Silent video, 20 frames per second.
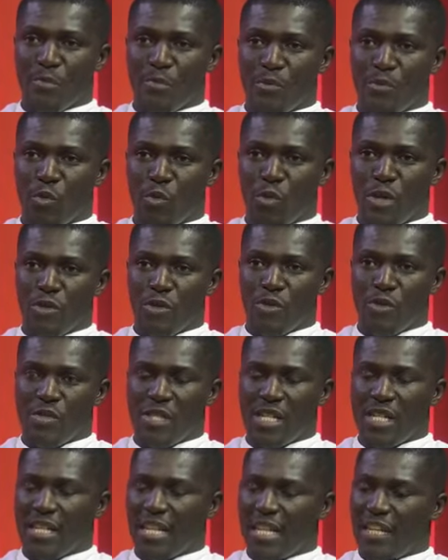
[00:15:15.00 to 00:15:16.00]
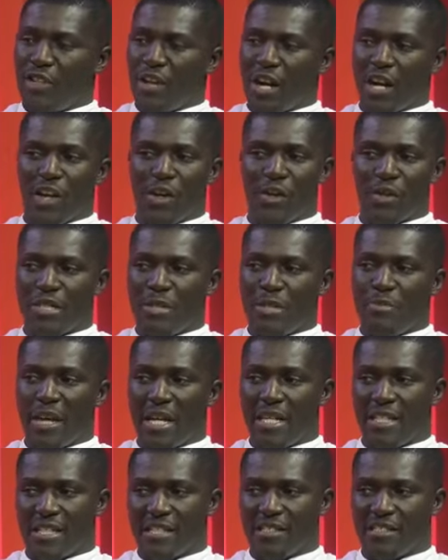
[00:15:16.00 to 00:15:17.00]
When you see that you are God
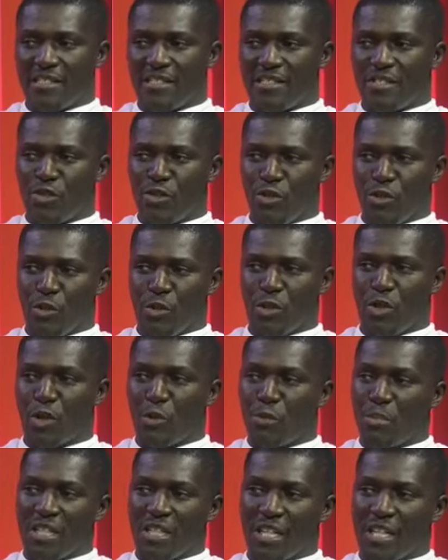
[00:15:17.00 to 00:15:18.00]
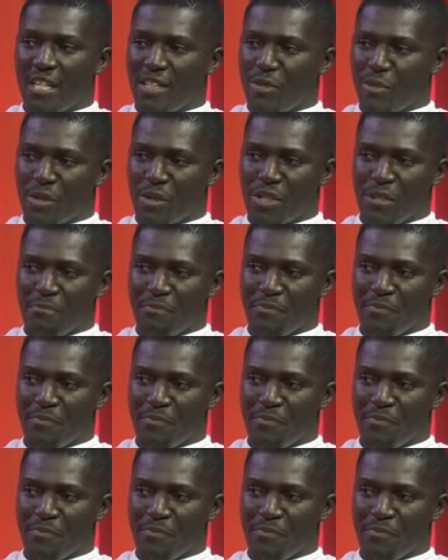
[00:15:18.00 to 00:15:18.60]
dependent, you will communicate with Him.